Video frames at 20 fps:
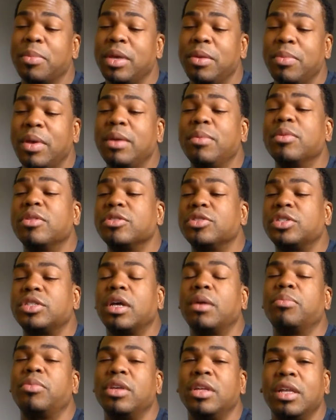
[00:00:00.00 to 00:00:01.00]
I mean, maybe there's
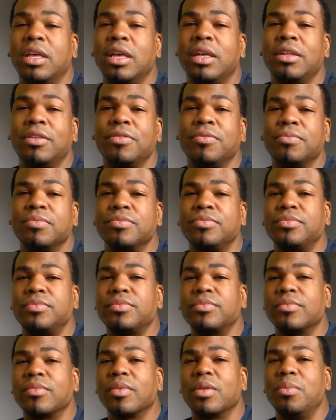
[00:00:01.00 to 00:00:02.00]
something in
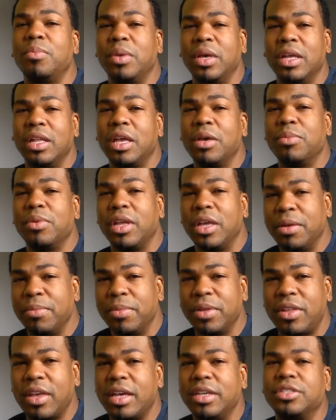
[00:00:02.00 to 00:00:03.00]
being able to
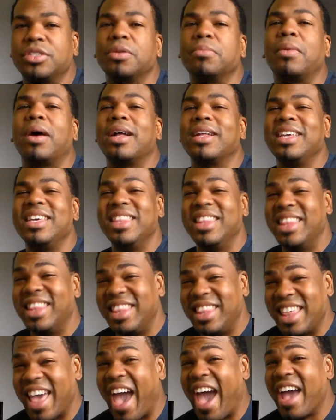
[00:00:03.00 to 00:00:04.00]
imitate somebody
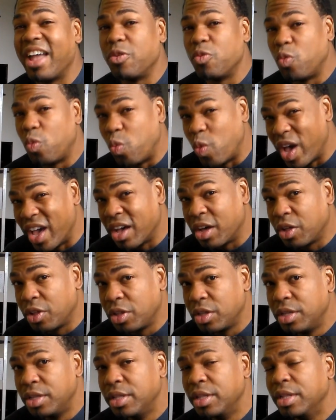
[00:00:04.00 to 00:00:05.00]
that
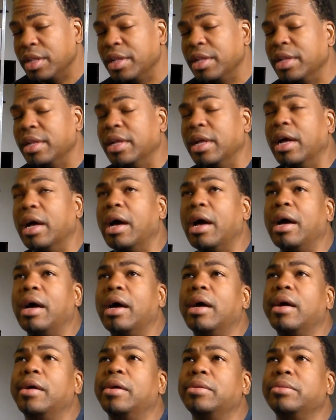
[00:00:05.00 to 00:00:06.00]
well.
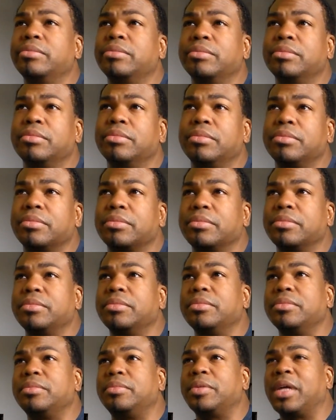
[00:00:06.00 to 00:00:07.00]
Um,
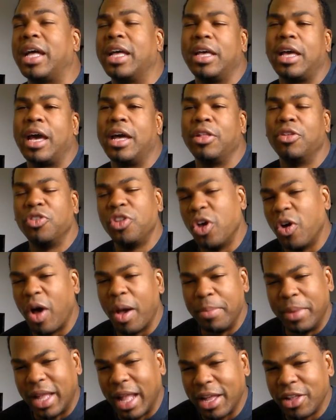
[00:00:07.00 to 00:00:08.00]
I, I don't know.
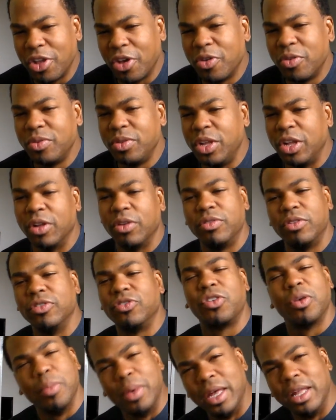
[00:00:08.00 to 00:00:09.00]
I mean, I know you know
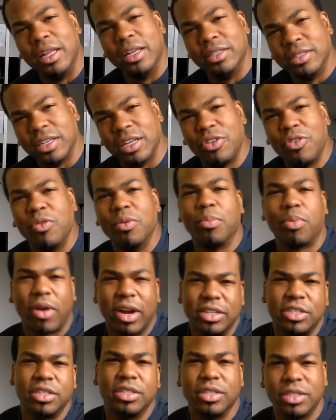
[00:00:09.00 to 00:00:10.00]
there's comedians that do
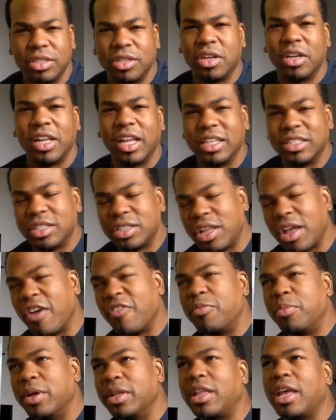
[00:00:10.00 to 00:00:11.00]
impressions and all that
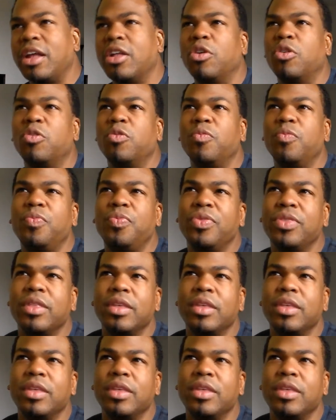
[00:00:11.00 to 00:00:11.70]
stuff, but they don't.